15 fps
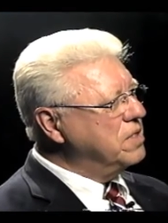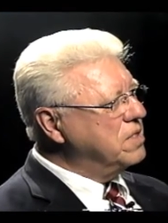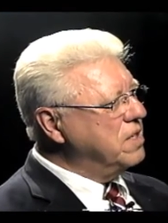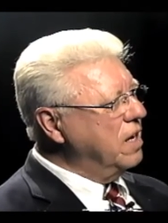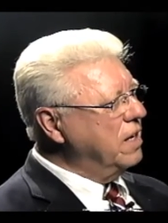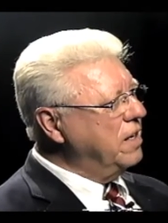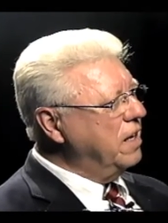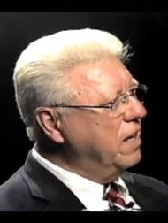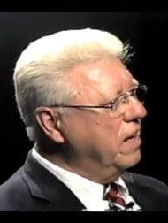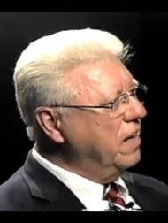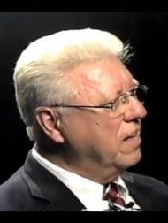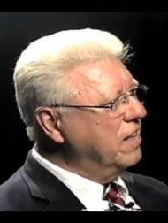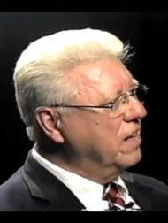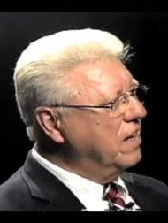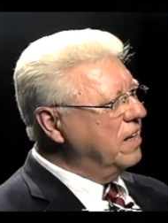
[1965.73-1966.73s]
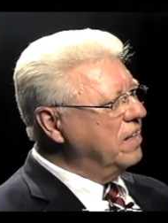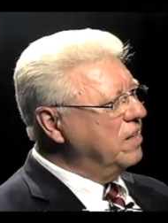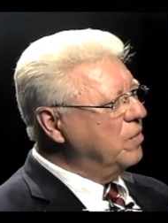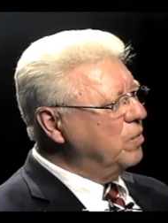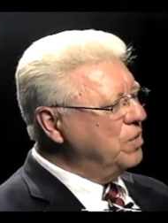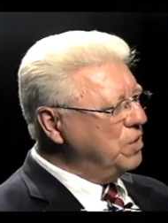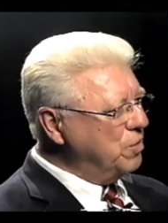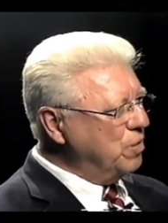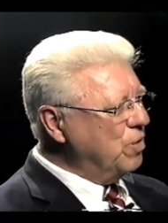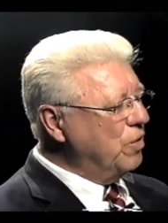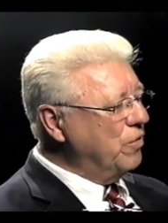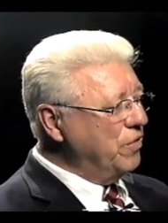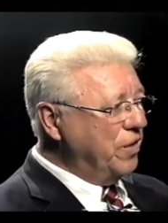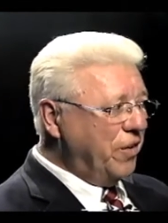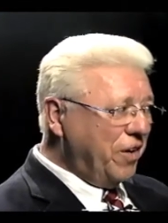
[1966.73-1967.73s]
said that England, when you were
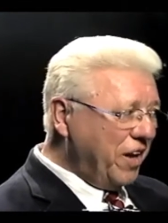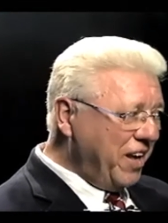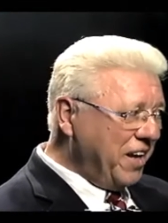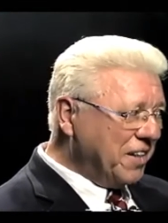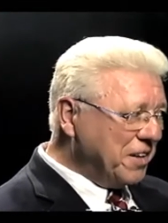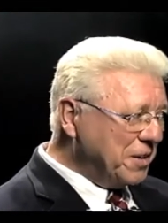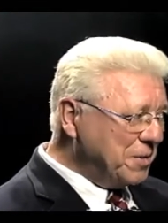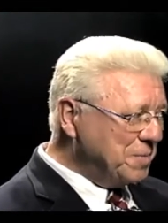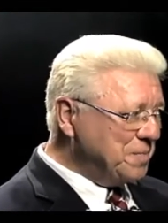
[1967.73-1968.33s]
over there in England,